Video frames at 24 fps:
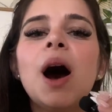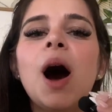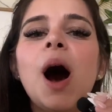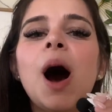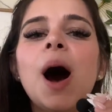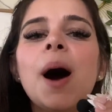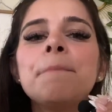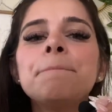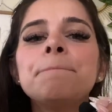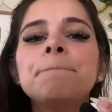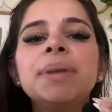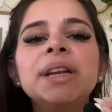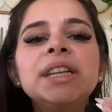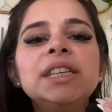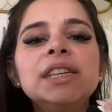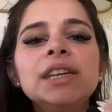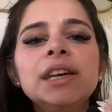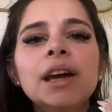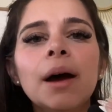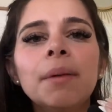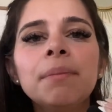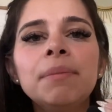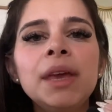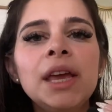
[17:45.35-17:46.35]
But
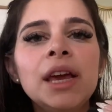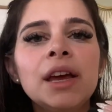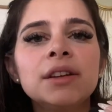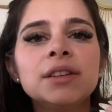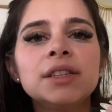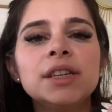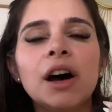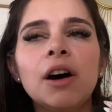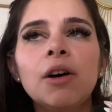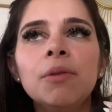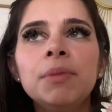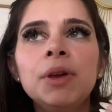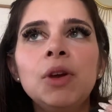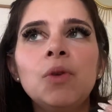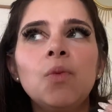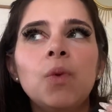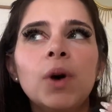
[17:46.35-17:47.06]
DM me and tell me,